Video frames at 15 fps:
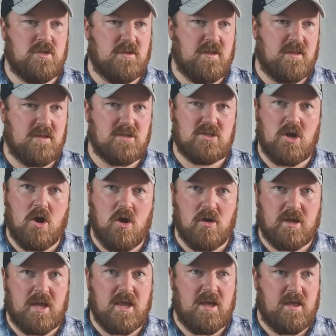that the
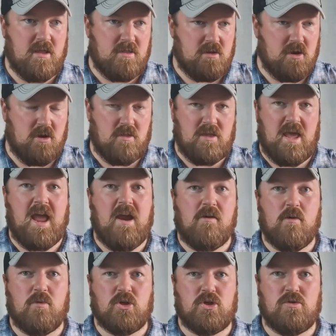target, the area
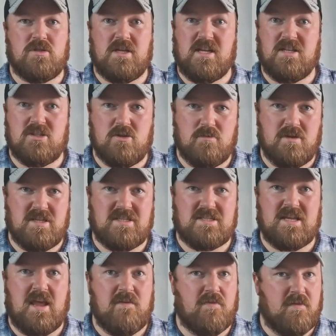we're shooting into is
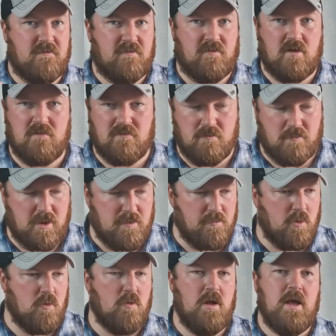safe and free from
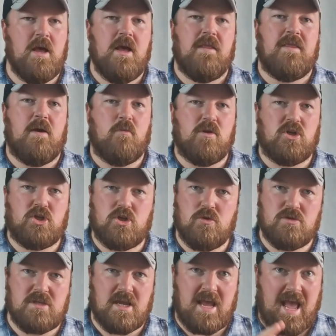people, that we're
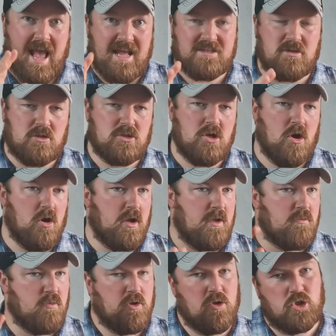shooting at our target,
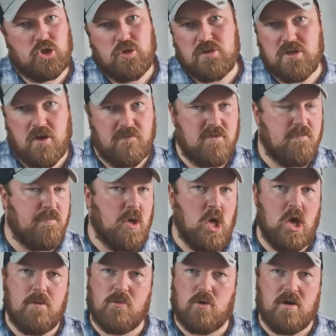we're not shooting over the
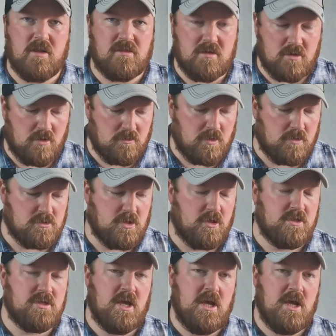berm or anything along those lines.